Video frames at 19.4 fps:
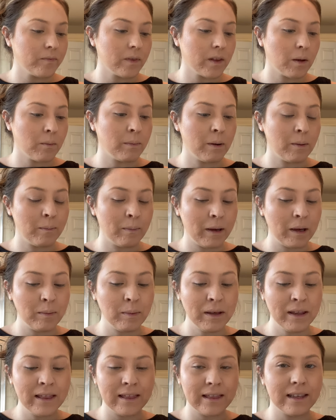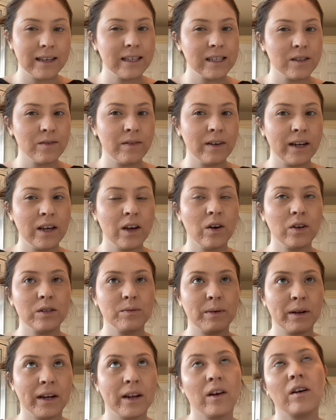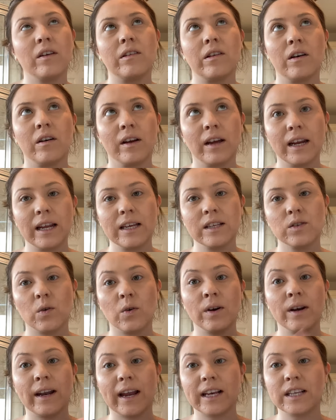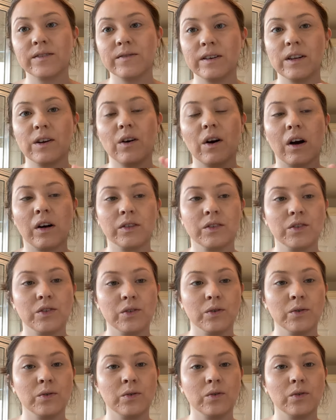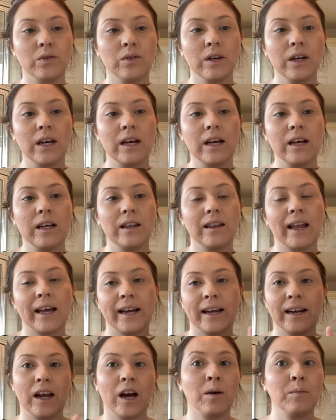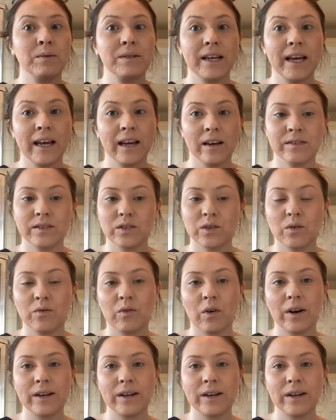But maybe this video, depending how long it is, or next video, I'll do like an update of so far.